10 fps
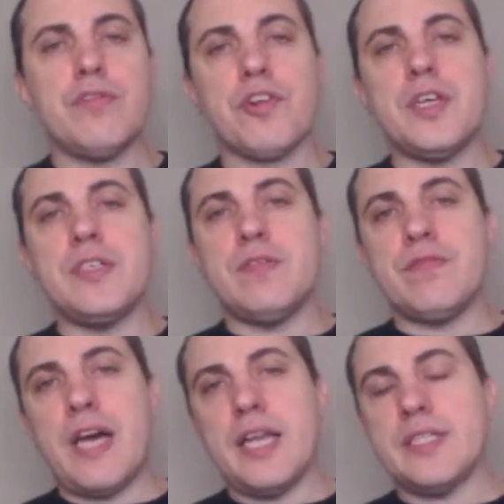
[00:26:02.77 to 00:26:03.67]
fully
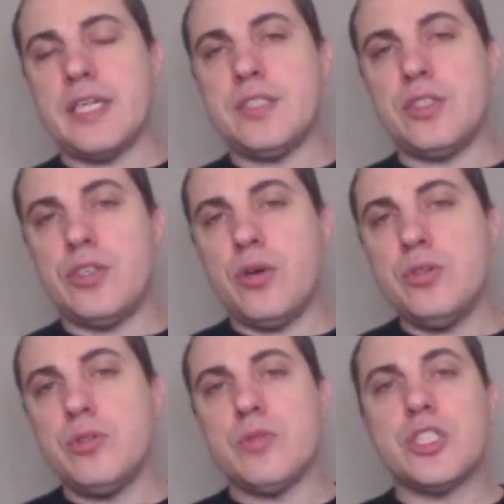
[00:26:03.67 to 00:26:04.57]
validated
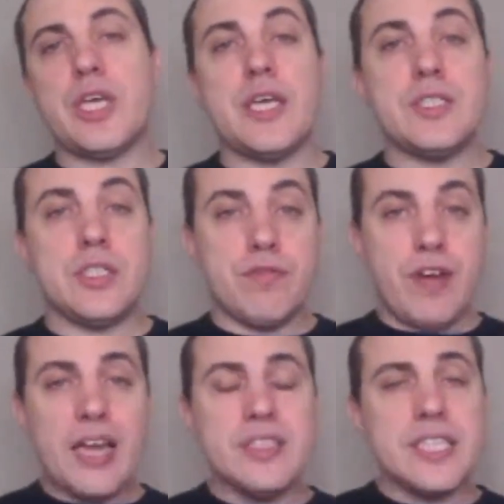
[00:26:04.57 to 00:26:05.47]
node, in which case it's
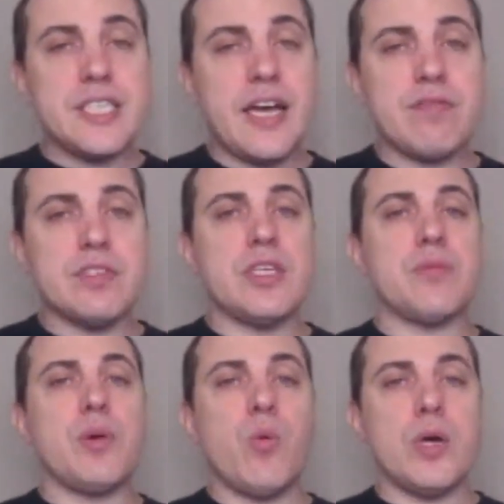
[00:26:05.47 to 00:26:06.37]
validating
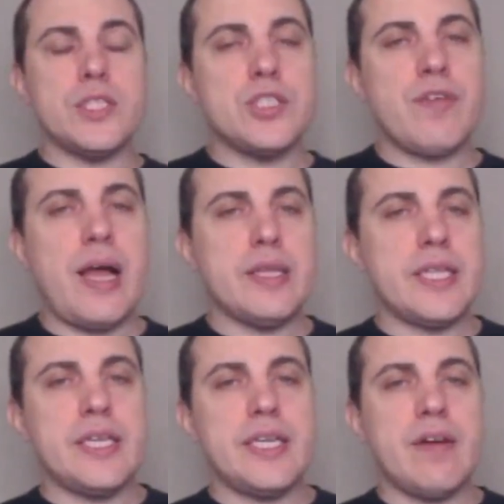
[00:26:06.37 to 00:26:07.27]
everything, but once it's
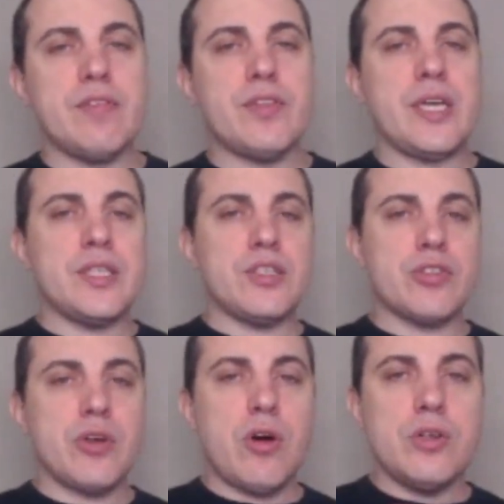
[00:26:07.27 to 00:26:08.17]
validated everything, it
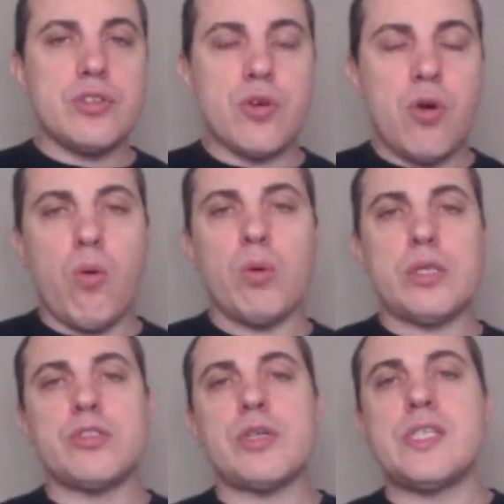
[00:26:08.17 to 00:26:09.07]
discards
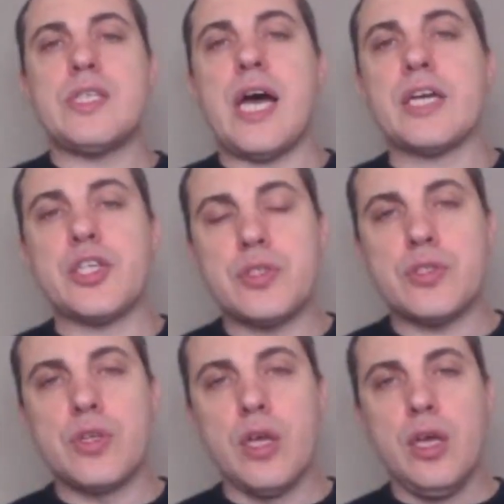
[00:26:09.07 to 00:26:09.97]
old
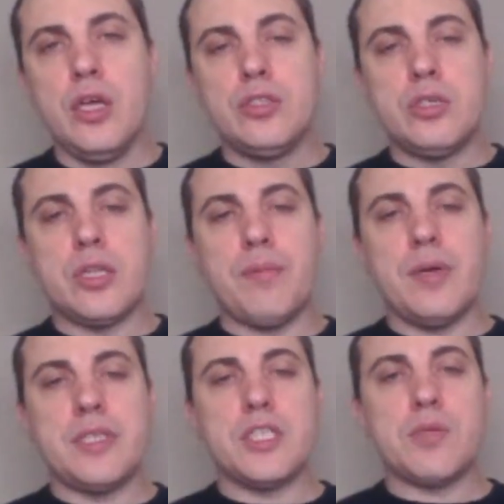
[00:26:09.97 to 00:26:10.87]
transactions to
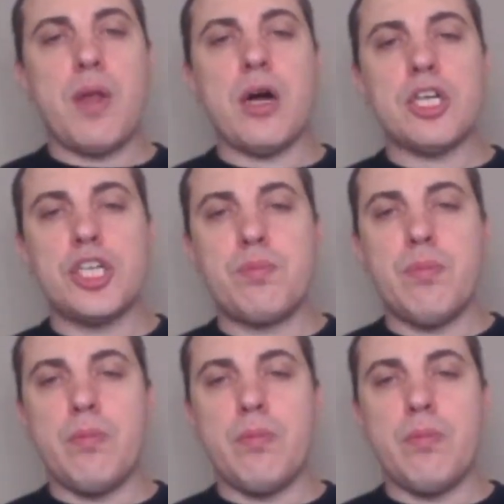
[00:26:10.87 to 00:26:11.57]
limit its blockchain